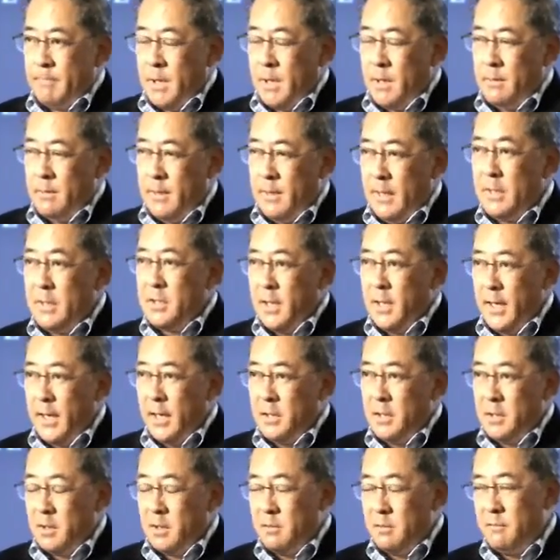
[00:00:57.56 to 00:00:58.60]
These
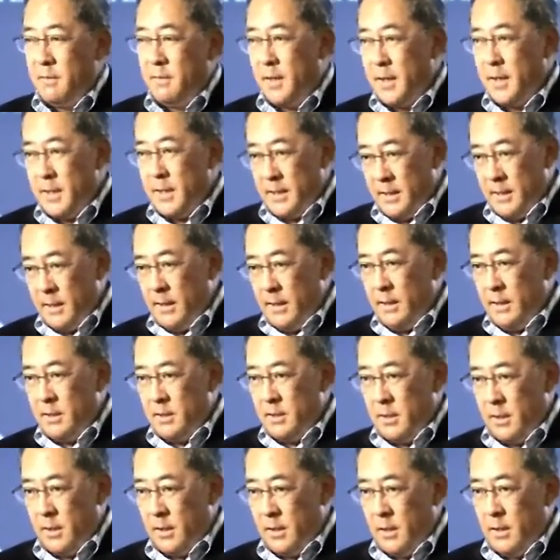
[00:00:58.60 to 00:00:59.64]
days, it's very
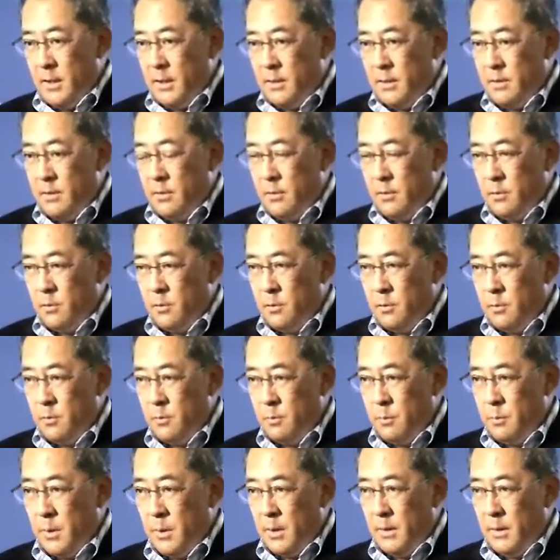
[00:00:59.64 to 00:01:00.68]
easy to
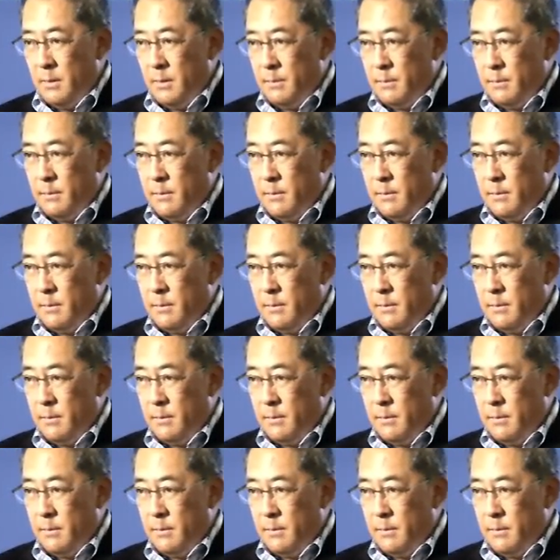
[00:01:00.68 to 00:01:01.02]
be